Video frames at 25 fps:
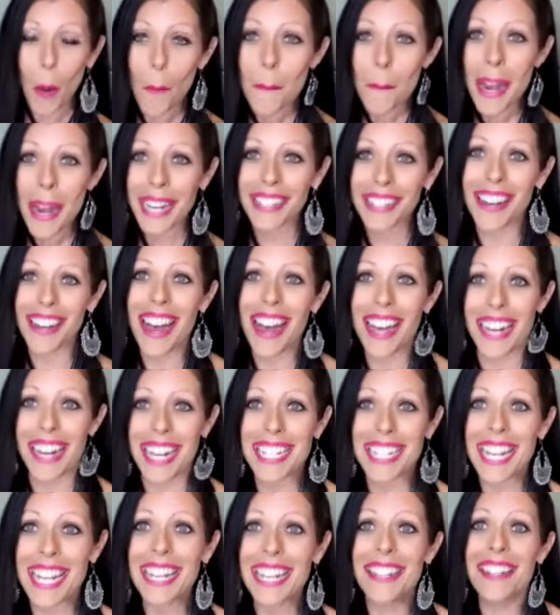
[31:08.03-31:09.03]
Oh my God,
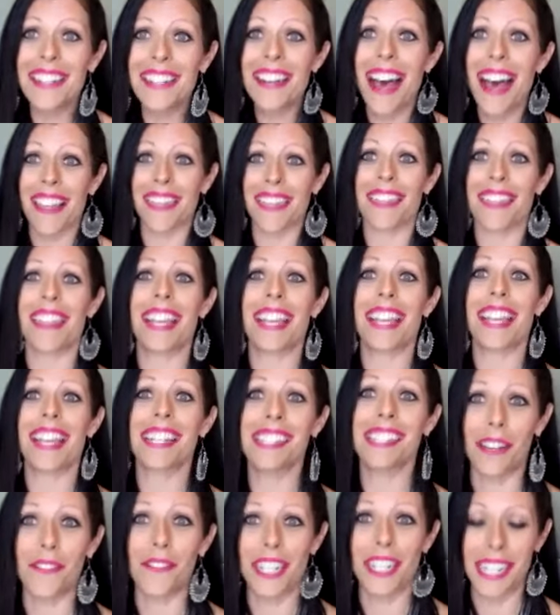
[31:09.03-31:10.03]
I did
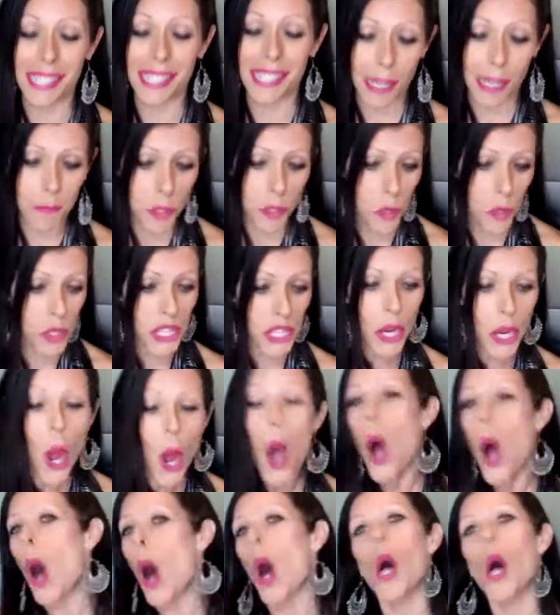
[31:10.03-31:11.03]
nothing different except using
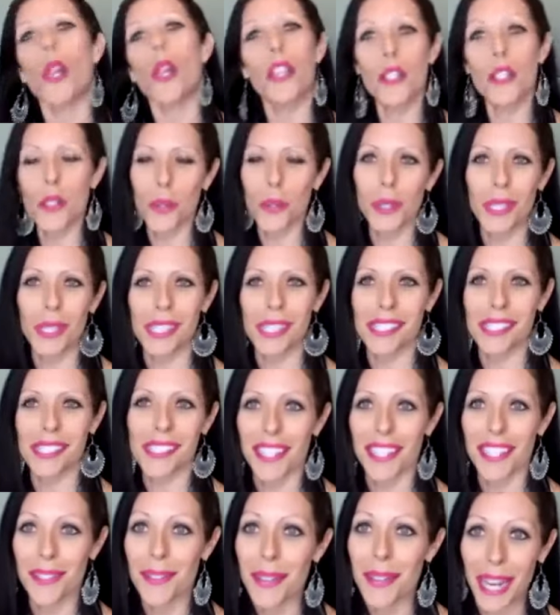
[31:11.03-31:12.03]
all the tools
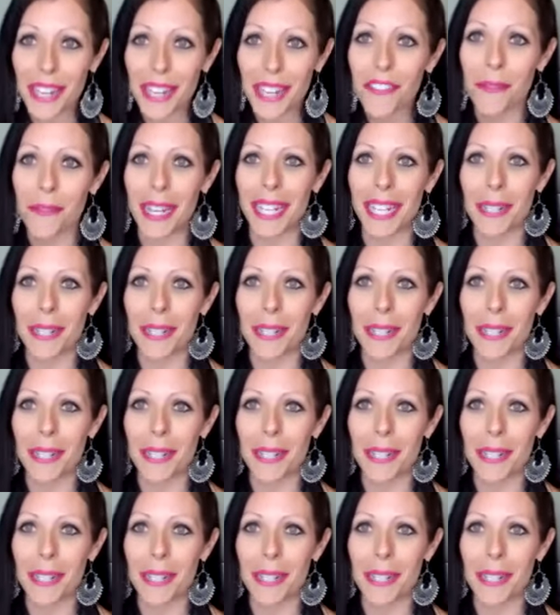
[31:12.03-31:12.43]
that you gave me.